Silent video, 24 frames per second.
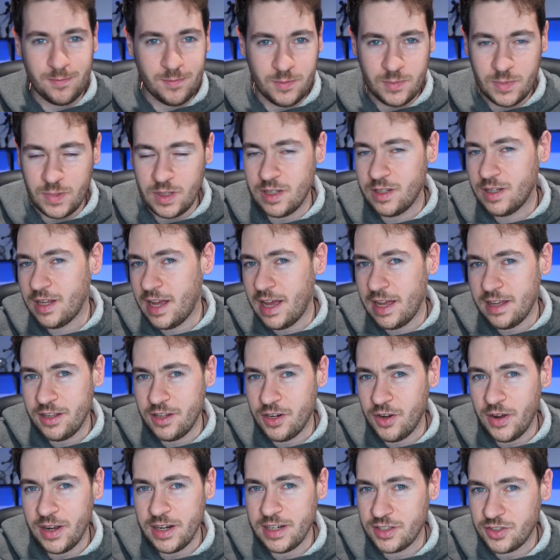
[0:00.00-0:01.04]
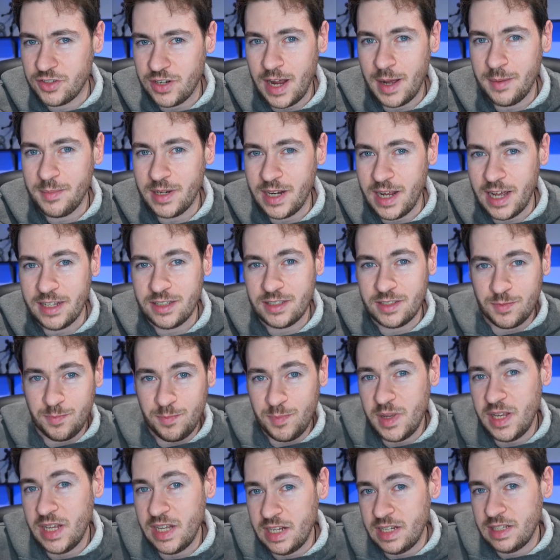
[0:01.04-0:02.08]
you know, I described it as
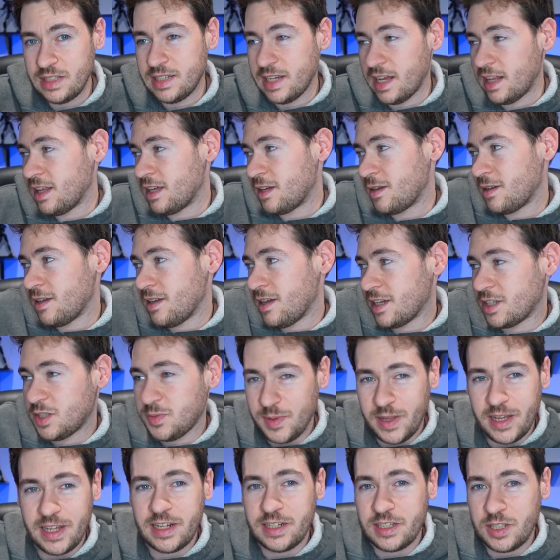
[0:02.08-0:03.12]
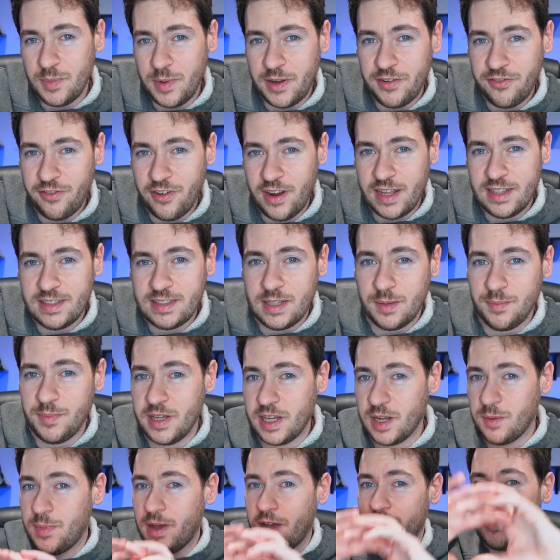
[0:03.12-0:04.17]
me telling, explaining to my friends
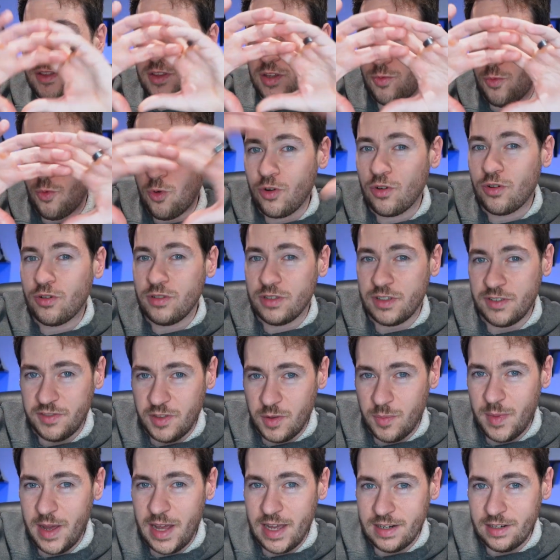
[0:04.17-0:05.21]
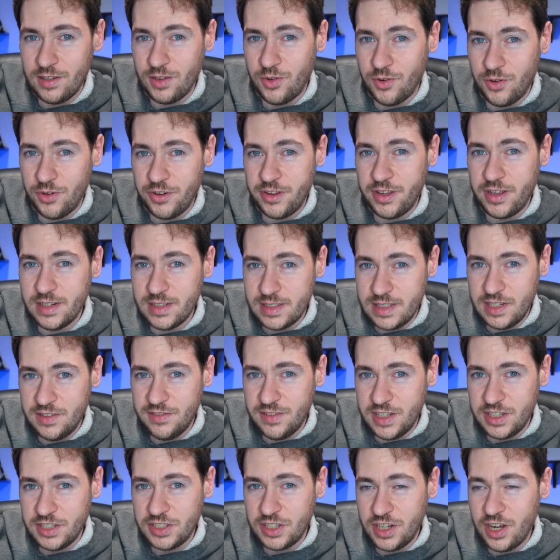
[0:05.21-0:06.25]
something about the world of the Mandalorian
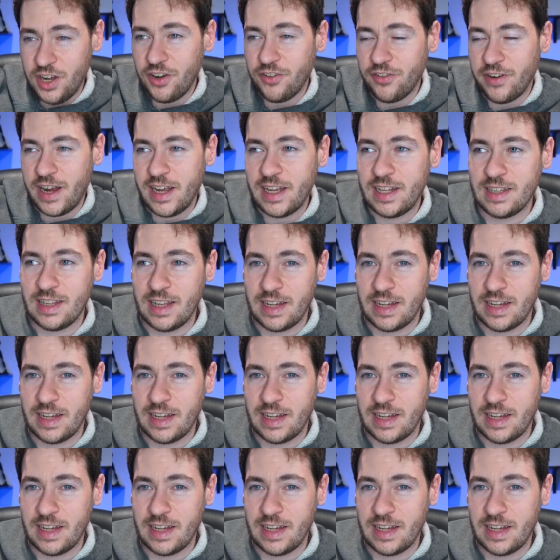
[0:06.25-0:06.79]
TV show, right?